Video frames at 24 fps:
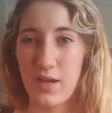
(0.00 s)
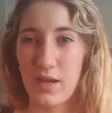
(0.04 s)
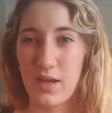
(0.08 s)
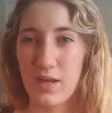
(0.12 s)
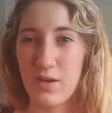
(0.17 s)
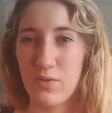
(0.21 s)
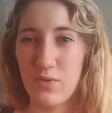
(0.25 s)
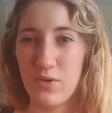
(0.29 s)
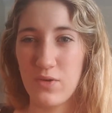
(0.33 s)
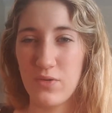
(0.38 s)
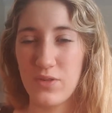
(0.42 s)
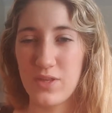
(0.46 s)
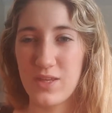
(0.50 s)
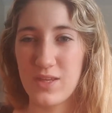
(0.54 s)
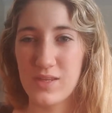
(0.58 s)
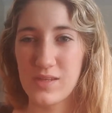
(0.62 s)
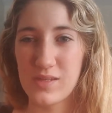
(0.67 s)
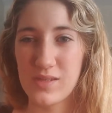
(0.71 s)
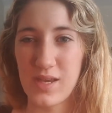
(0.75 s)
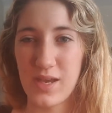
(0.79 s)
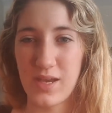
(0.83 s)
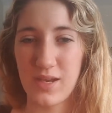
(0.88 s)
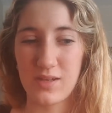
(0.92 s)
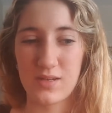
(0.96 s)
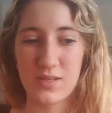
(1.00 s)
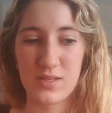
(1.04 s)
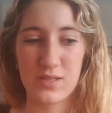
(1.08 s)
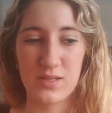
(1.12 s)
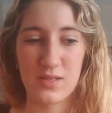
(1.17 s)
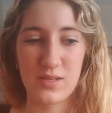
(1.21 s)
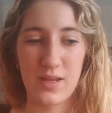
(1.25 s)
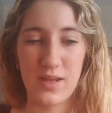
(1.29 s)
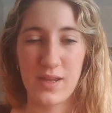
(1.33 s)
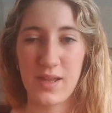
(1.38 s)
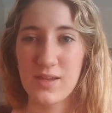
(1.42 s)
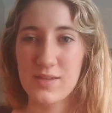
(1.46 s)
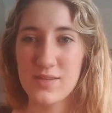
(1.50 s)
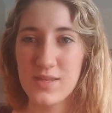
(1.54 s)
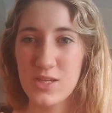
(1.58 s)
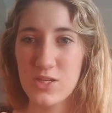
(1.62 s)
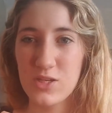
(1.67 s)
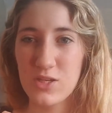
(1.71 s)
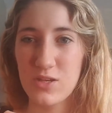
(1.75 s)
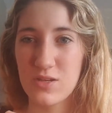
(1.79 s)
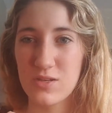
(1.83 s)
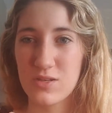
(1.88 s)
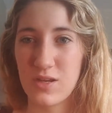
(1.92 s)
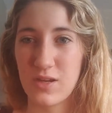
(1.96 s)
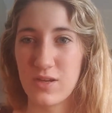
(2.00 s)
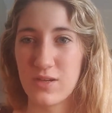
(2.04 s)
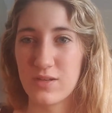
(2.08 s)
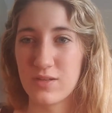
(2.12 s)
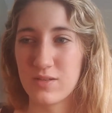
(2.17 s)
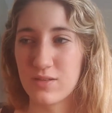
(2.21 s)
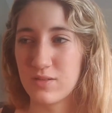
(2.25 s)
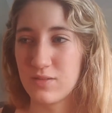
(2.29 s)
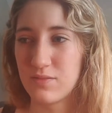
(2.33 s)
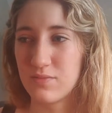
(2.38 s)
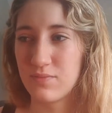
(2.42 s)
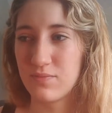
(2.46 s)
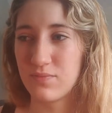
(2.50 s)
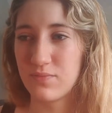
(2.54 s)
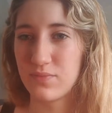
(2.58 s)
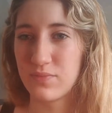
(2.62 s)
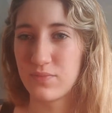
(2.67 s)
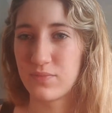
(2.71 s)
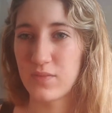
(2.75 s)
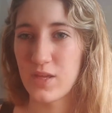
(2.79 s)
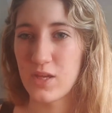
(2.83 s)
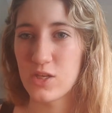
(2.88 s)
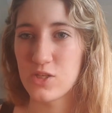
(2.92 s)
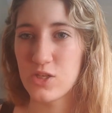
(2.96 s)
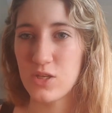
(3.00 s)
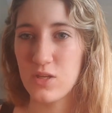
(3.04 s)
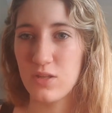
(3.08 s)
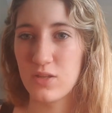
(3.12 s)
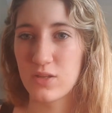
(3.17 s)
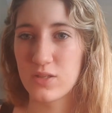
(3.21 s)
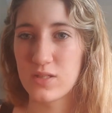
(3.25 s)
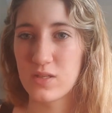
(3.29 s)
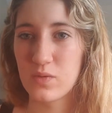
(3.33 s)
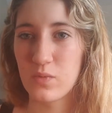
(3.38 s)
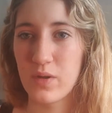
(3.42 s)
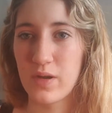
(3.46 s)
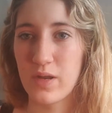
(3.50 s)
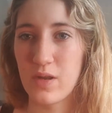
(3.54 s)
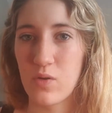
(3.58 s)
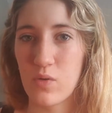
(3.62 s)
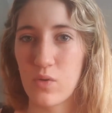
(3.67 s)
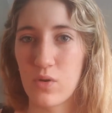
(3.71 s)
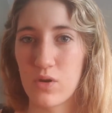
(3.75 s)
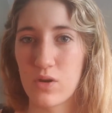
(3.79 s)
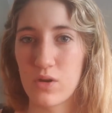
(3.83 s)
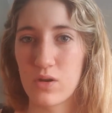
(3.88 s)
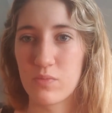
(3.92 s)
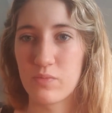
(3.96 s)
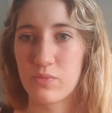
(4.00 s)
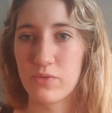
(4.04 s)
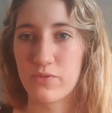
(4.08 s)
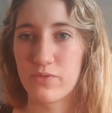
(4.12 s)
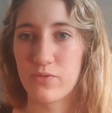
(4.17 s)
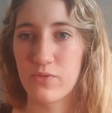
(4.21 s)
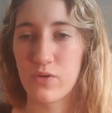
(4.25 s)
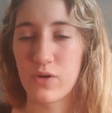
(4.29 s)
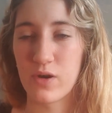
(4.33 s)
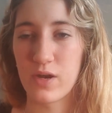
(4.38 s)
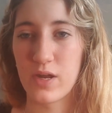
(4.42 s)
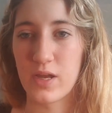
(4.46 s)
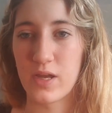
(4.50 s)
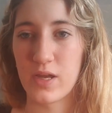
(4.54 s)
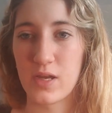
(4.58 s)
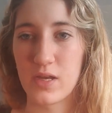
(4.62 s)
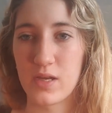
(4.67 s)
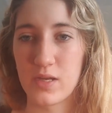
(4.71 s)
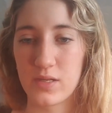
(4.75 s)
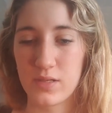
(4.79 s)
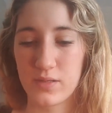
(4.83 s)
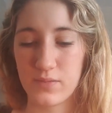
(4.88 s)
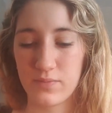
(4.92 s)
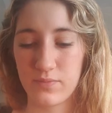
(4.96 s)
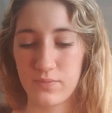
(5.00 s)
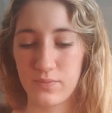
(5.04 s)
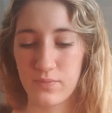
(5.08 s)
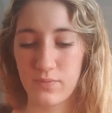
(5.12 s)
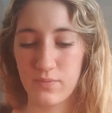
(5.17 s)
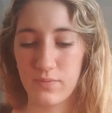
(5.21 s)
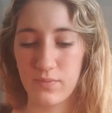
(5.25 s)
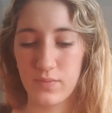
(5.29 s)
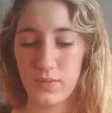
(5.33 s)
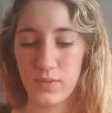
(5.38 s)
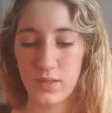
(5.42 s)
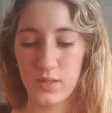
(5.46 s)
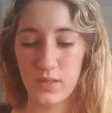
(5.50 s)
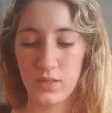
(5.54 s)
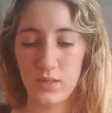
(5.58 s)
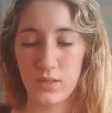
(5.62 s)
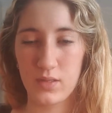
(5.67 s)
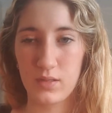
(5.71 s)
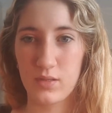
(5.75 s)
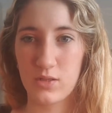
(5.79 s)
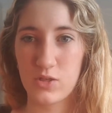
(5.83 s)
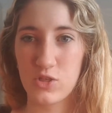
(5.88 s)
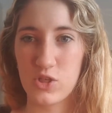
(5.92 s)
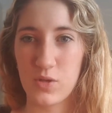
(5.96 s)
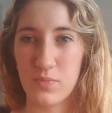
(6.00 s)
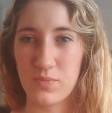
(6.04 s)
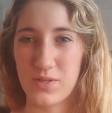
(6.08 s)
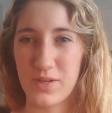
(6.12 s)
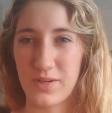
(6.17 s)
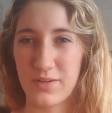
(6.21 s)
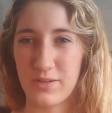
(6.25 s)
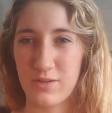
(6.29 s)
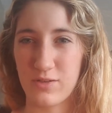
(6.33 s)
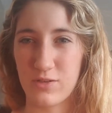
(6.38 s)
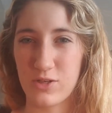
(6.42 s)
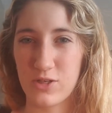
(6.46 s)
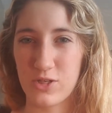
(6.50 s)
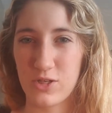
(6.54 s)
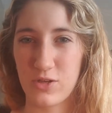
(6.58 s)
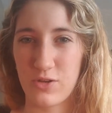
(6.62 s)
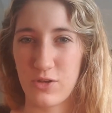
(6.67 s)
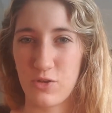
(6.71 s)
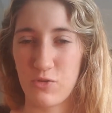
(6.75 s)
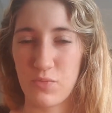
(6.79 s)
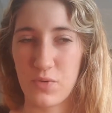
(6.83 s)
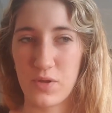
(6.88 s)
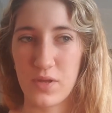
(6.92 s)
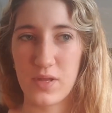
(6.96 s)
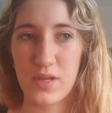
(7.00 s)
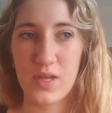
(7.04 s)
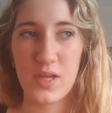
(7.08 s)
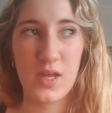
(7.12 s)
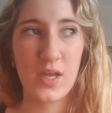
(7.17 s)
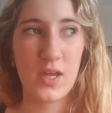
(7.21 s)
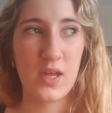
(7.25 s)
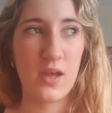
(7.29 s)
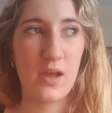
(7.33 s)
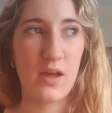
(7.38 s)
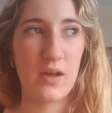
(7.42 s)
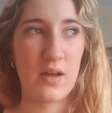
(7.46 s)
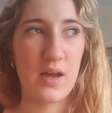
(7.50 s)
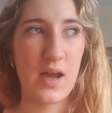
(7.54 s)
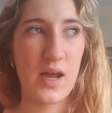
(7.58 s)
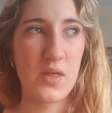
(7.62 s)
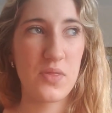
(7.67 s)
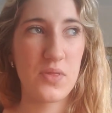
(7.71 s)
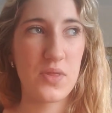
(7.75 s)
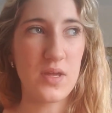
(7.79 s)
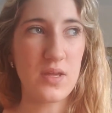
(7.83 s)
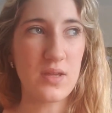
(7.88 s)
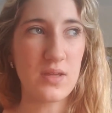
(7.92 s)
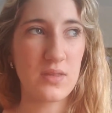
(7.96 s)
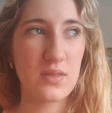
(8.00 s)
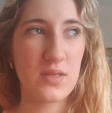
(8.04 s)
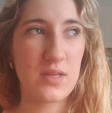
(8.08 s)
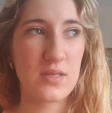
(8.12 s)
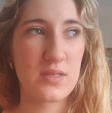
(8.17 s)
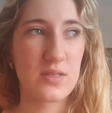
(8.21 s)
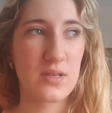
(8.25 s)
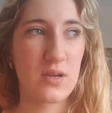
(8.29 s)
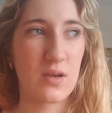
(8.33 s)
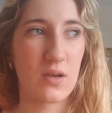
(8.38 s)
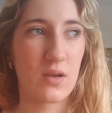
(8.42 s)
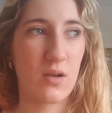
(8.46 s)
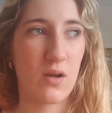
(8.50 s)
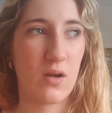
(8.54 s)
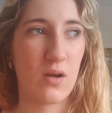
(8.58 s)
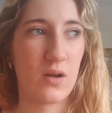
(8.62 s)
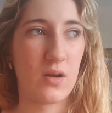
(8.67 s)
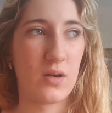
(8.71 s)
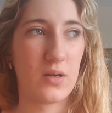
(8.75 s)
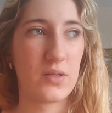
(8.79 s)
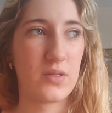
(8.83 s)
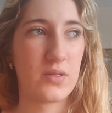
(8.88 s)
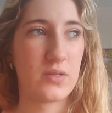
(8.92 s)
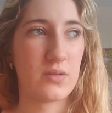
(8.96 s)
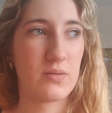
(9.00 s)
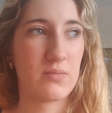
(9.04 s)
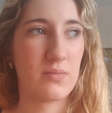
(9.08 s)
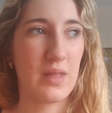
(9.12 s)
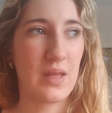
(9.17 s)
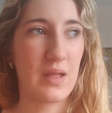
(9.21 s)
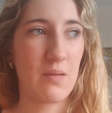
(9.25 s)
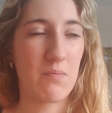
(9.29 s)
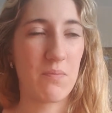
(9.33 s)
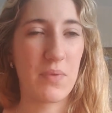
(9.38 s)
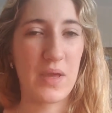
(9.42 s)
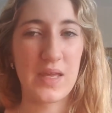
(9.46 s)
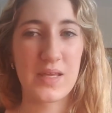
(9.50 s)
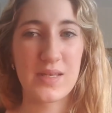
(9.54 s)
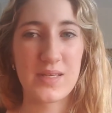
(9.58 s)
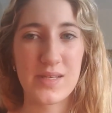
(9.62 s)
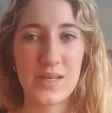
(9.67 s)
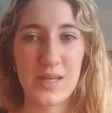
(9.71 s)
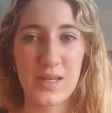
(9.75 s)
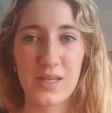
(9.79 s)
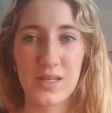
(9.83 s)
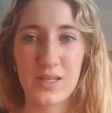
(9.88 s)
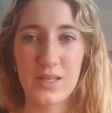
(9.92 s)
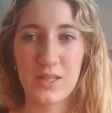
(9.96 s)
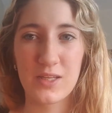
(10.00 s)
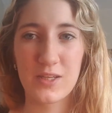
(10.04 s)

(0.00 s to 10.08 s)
I don't know the exact I guess I should have done I should have looked at what I ordered before I uh, jumped on here to show you but I think these are called like basic